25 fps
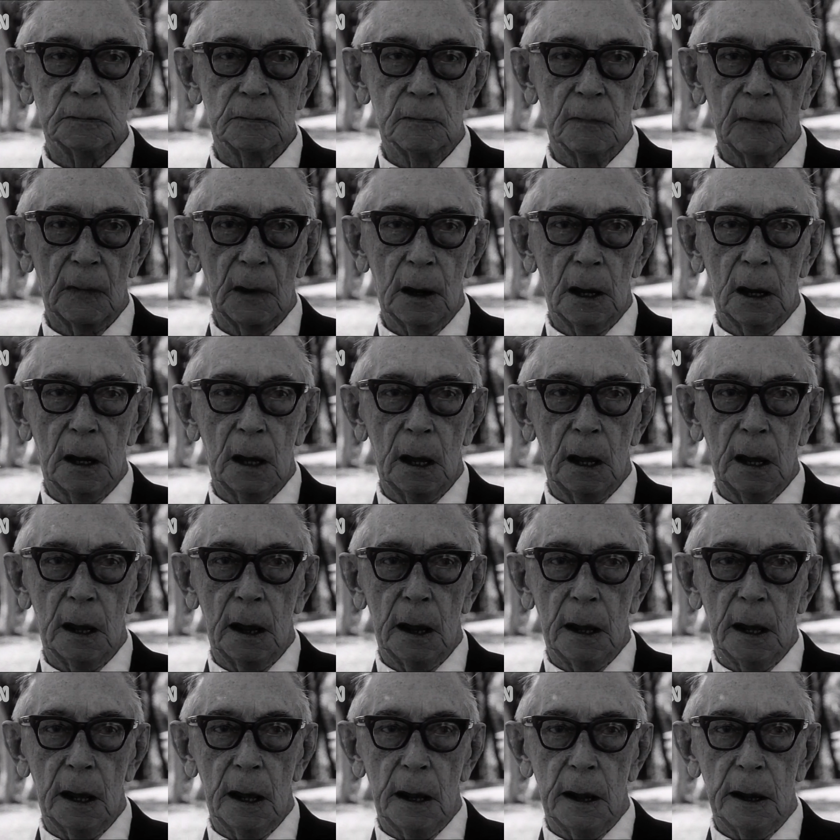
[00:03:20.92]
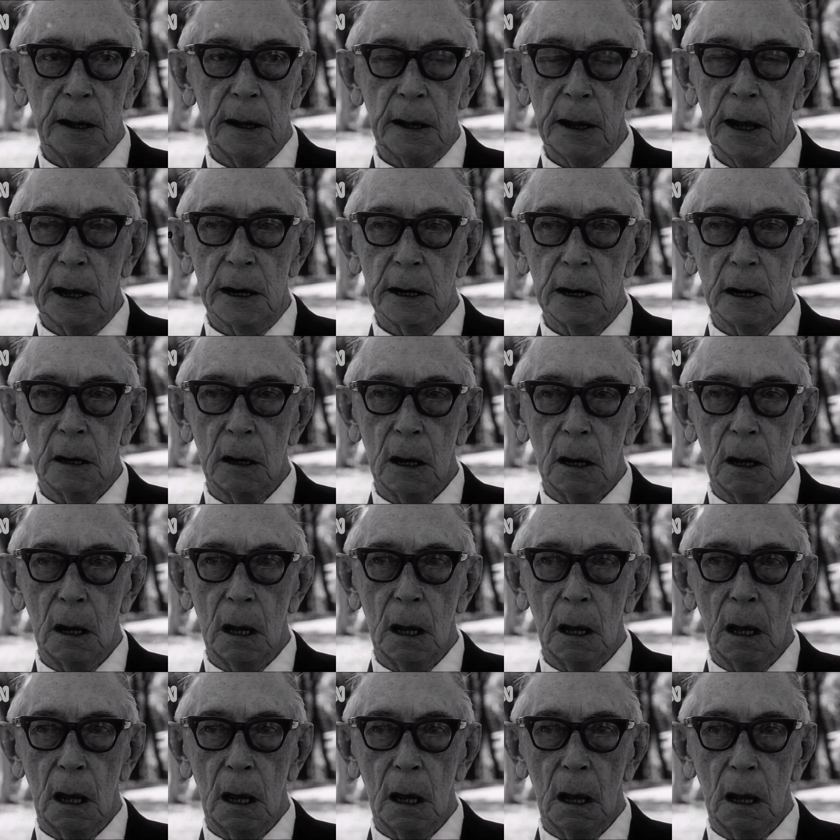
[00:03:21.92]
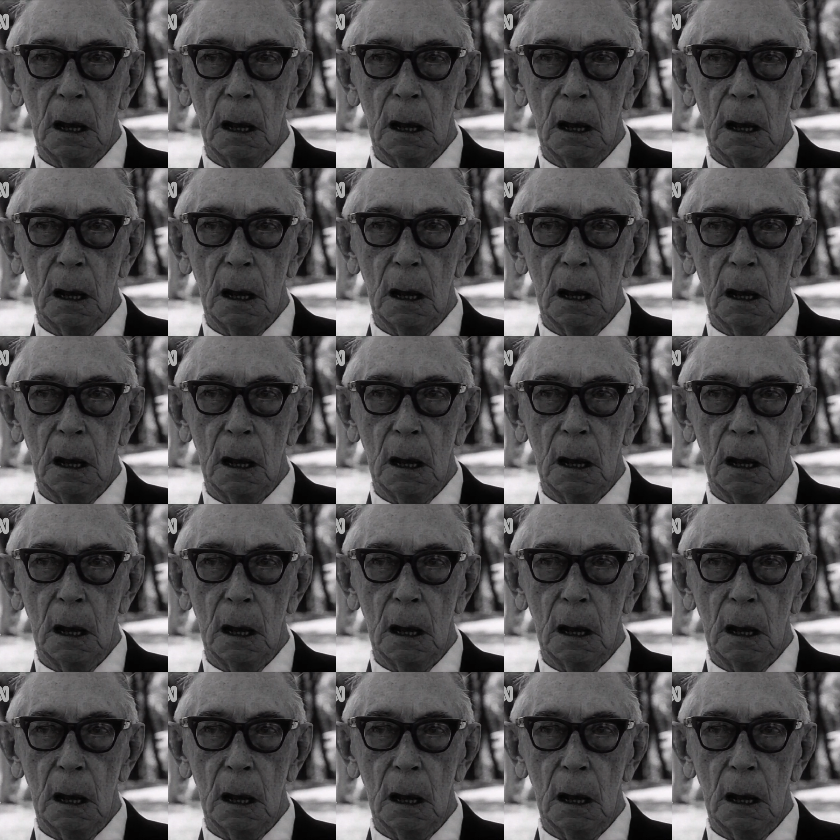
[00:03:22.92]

to Egypt, the soldiers really yeah. weren't trained